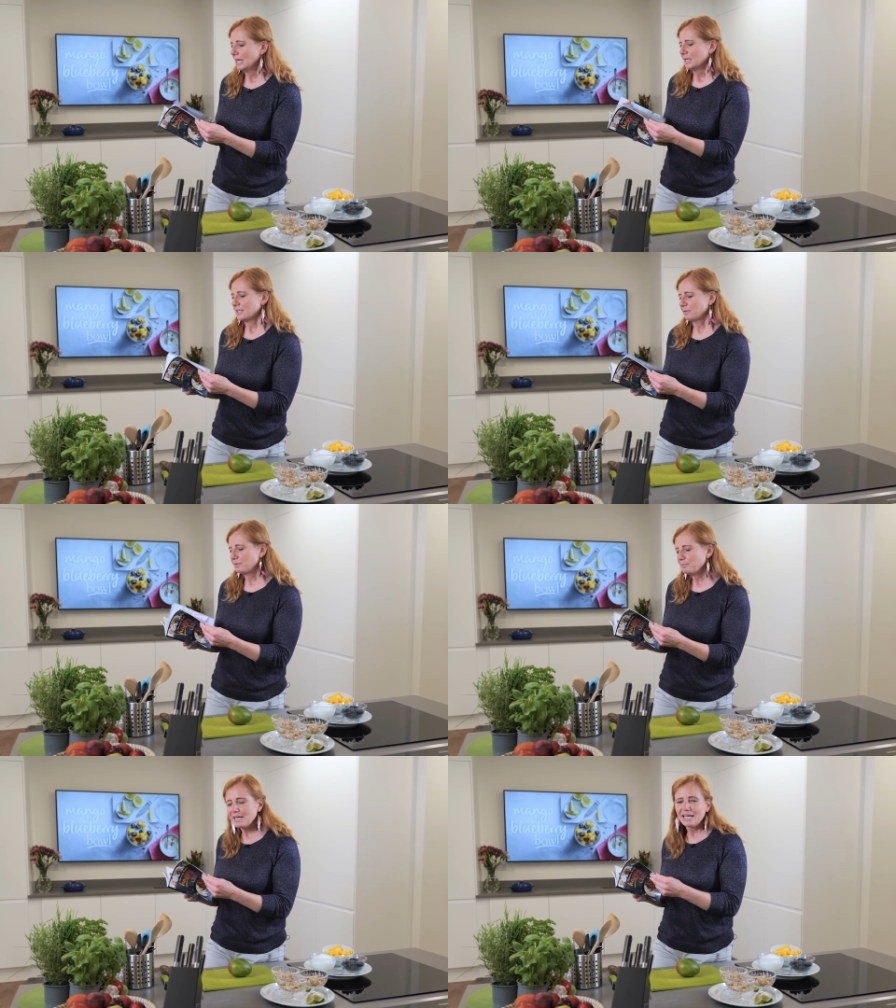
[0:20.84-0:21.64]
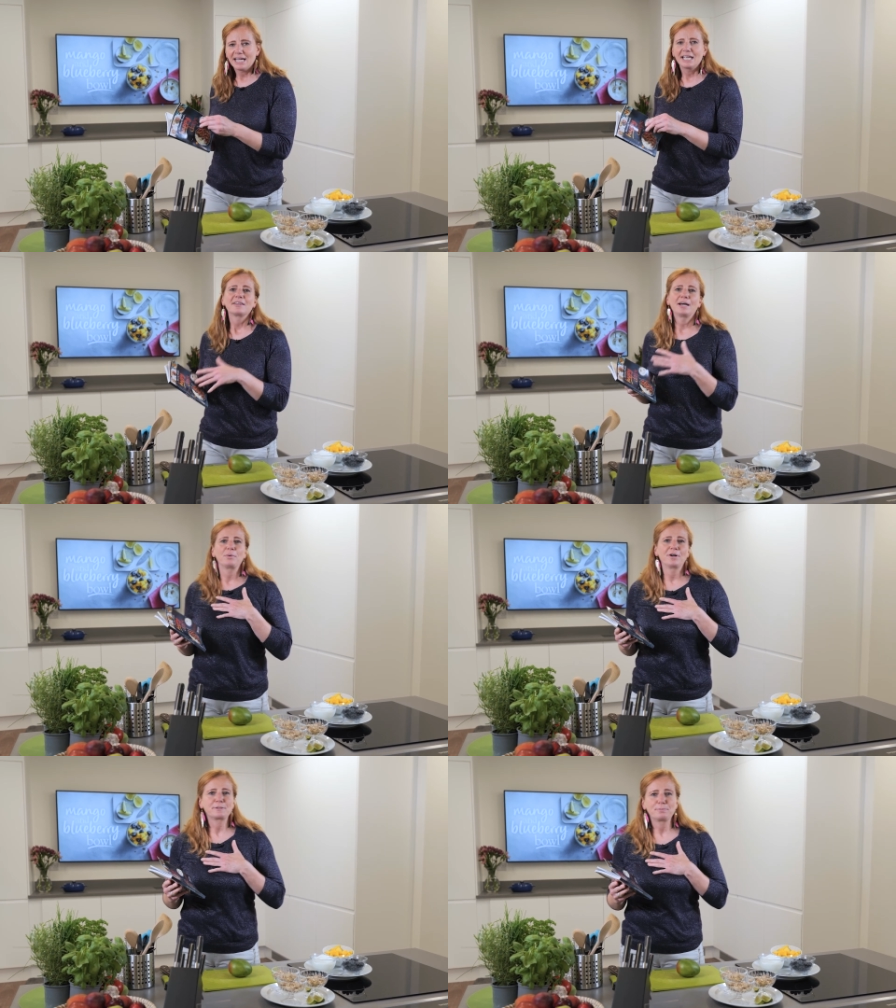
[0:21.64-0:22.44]
So for me, that
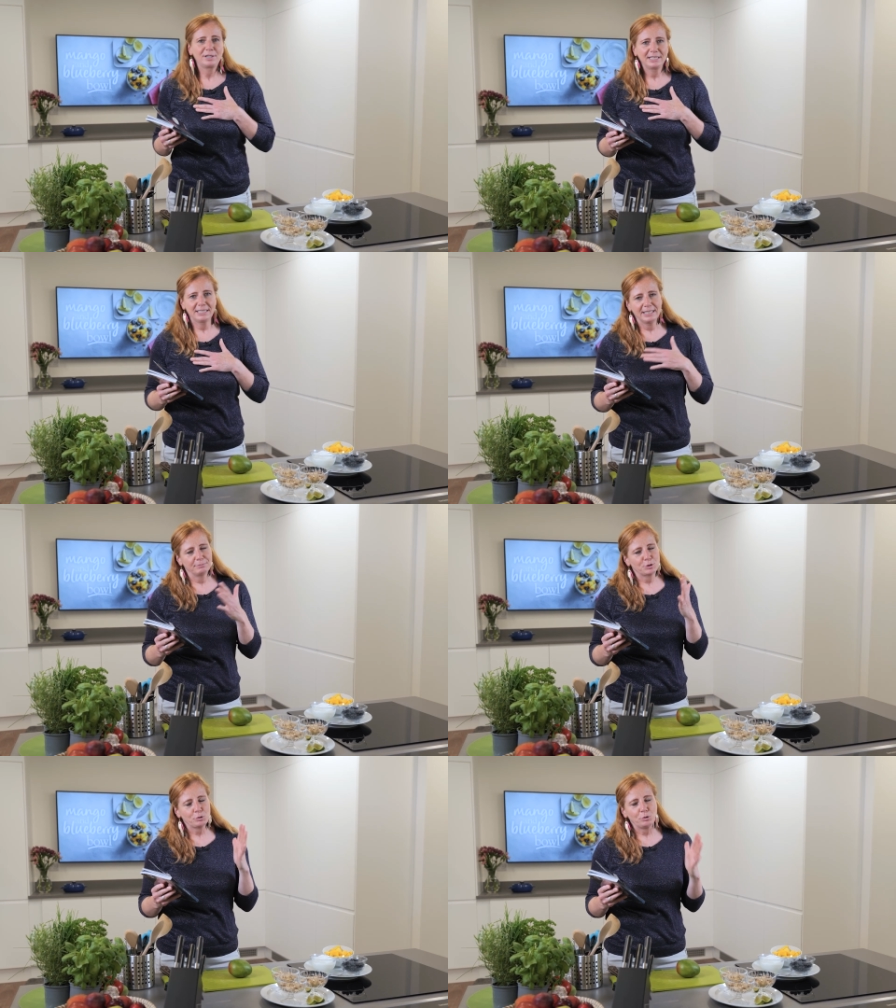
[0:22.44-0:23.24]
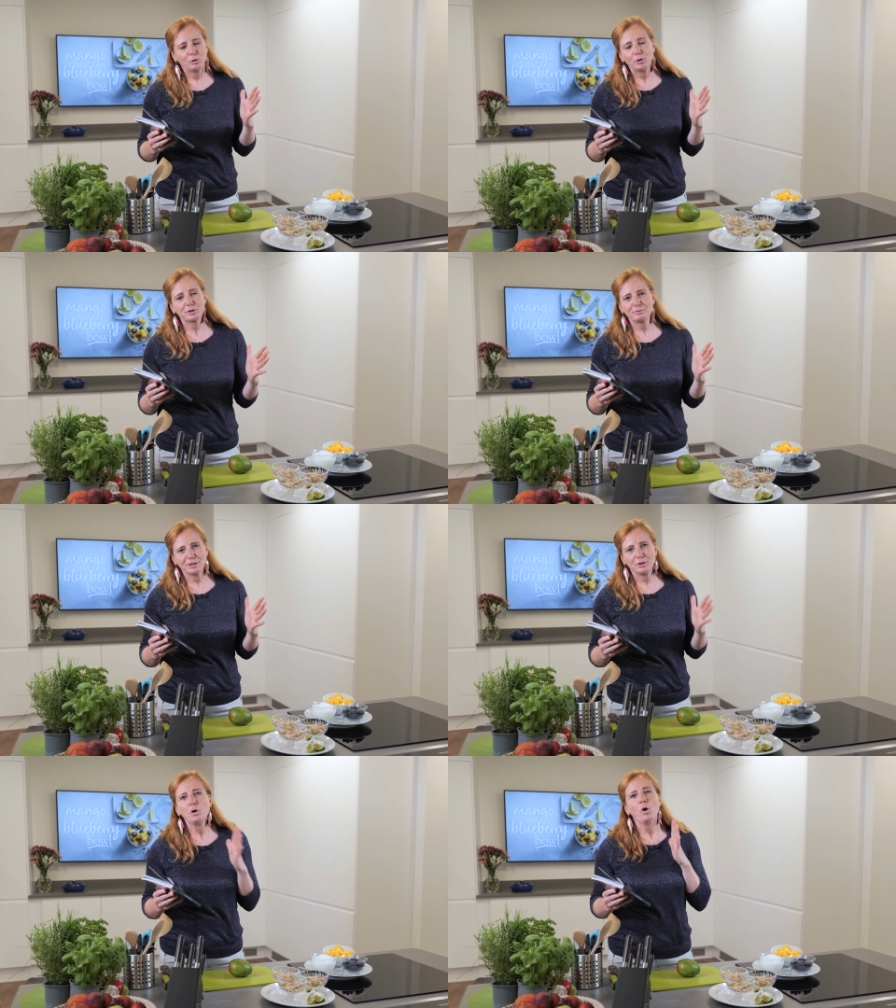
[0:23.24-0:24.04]
works brilliantly. I'm sure a lot of
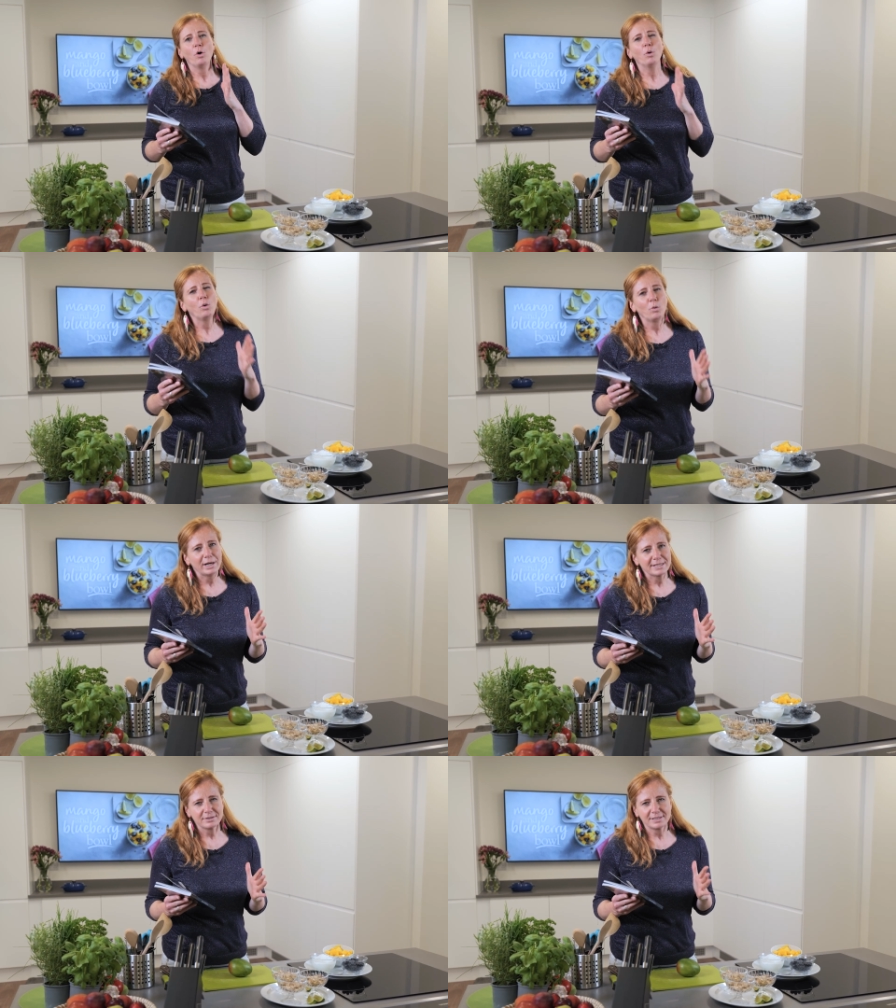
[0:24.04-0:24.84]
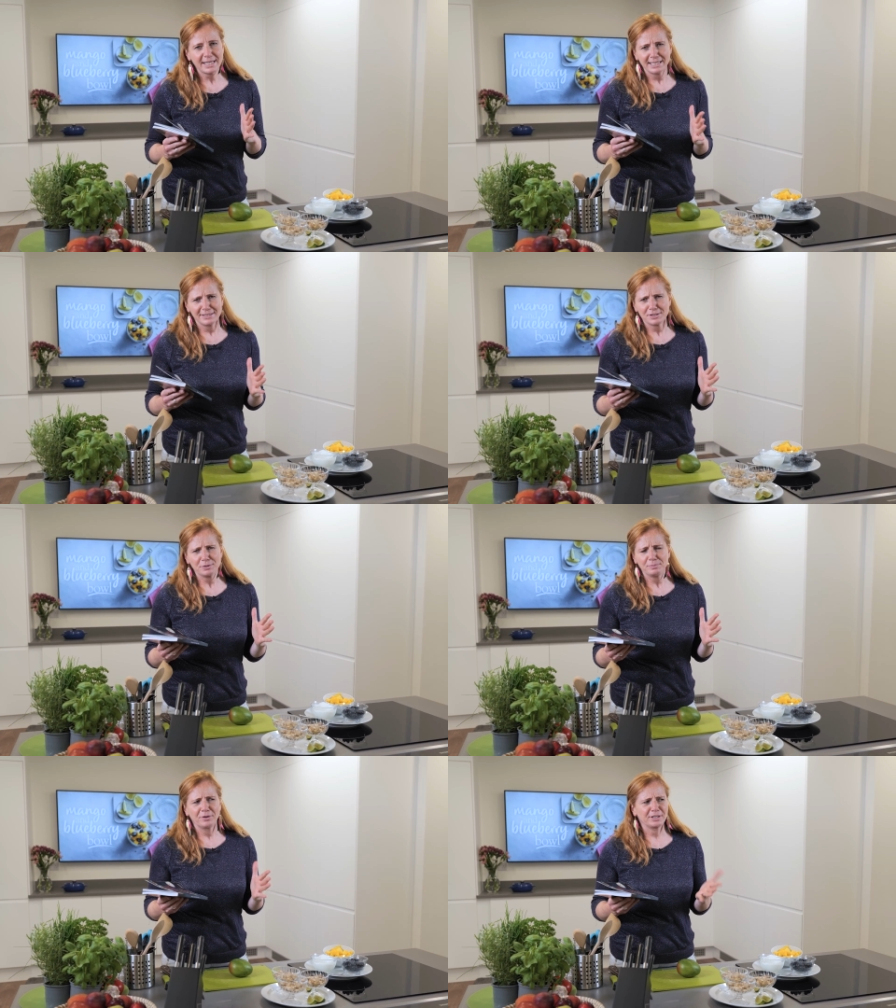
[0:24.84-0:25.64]
you always sort of standing in the
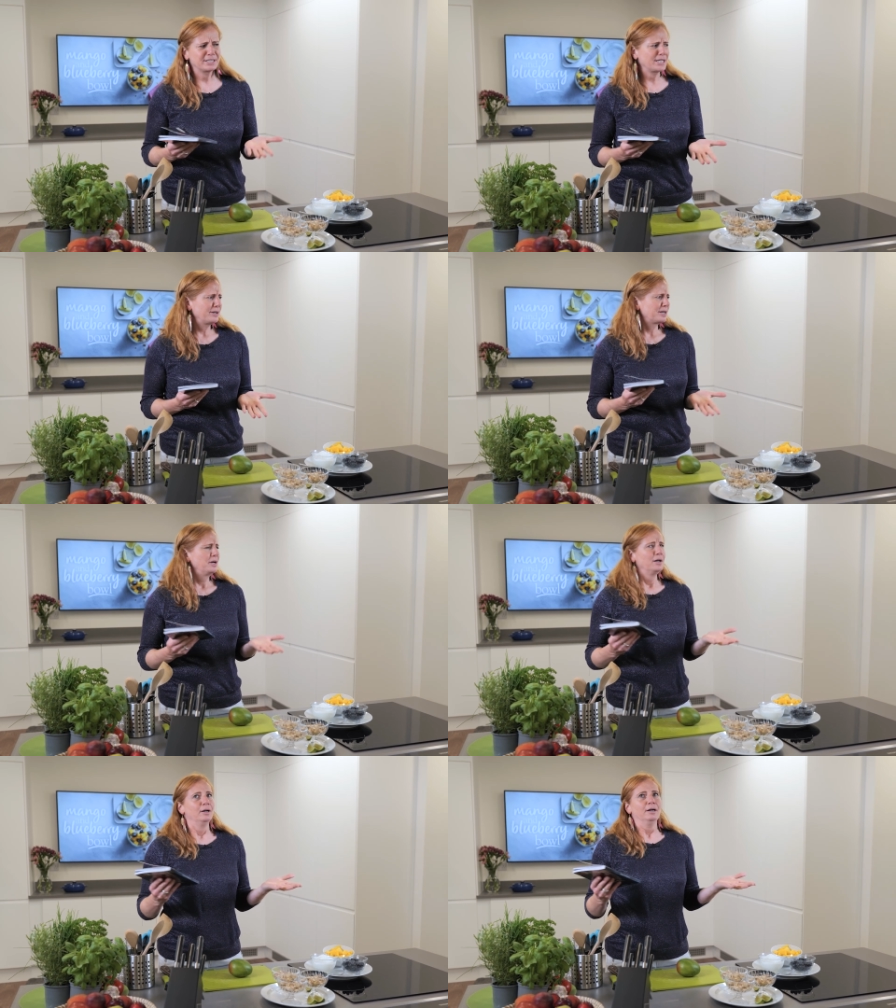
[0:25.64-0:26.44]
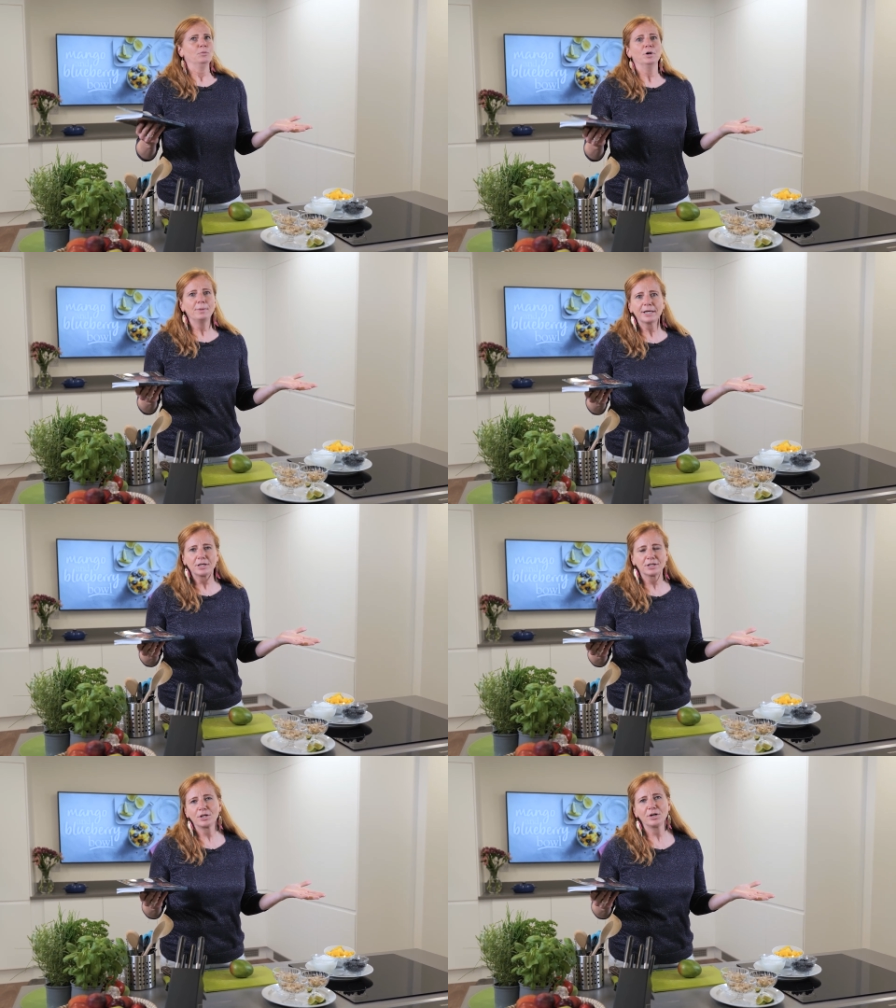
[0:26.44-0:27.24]
supermarket going, what am I
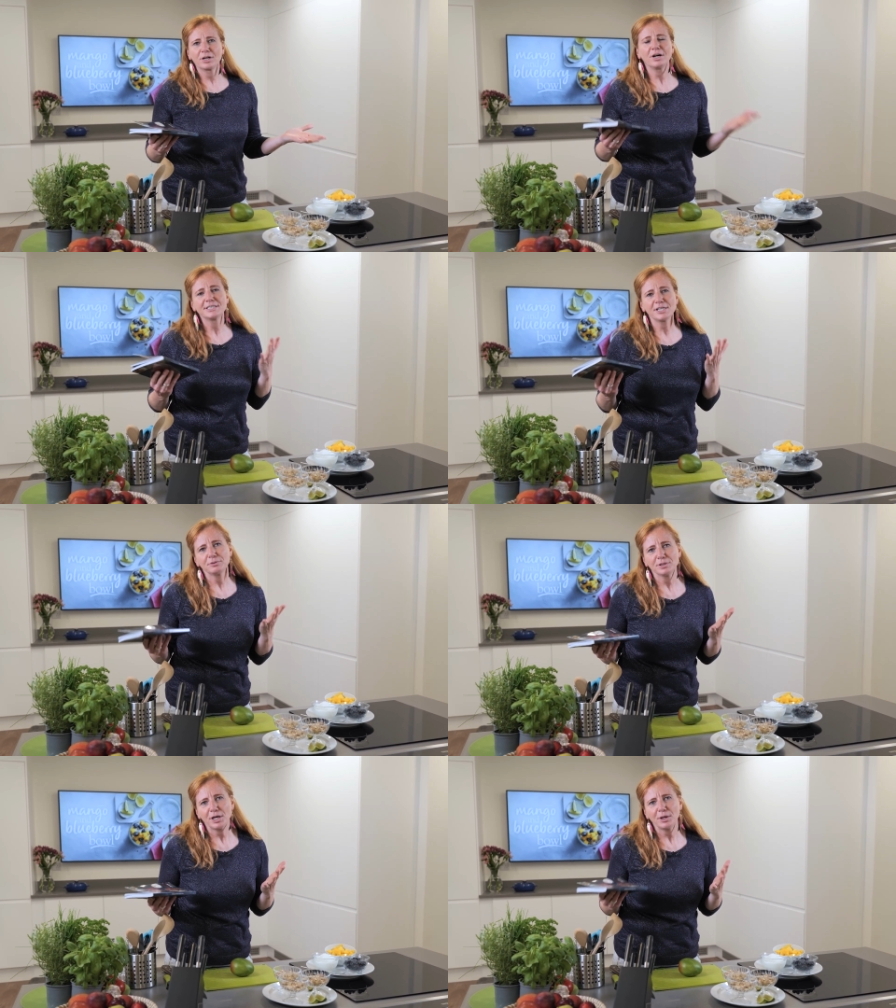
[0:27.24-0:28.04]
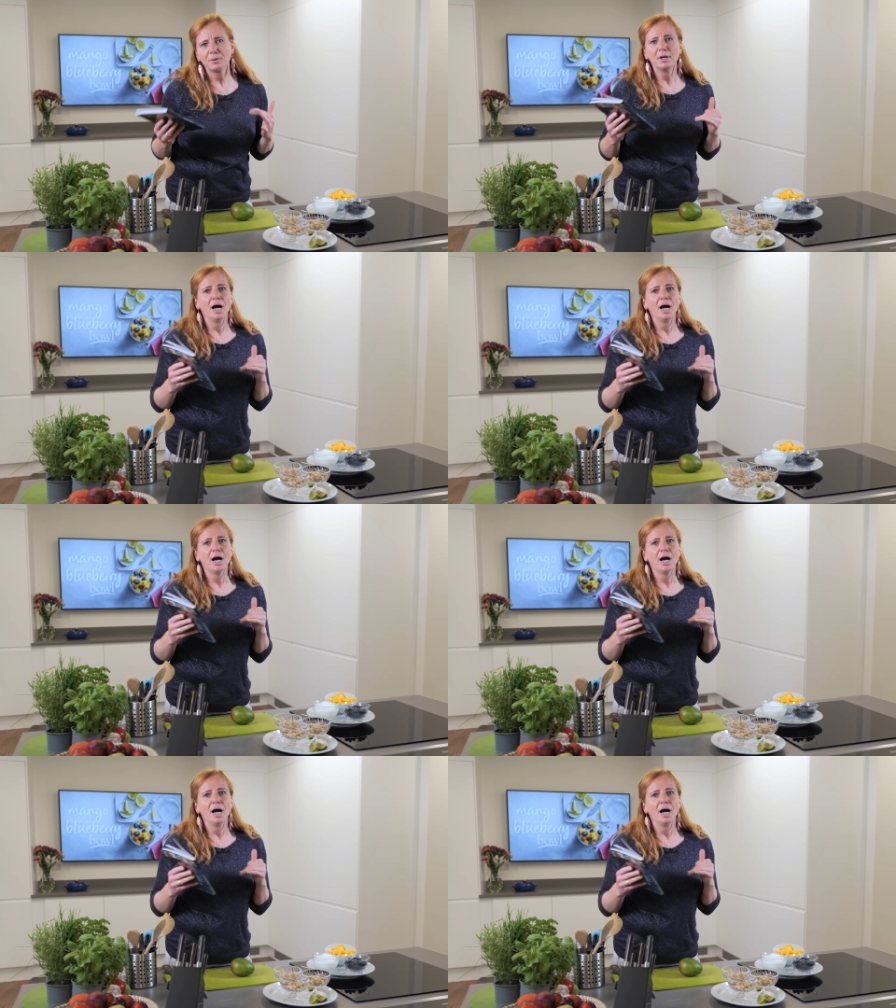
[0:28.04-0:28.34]
going to cook? I don't know.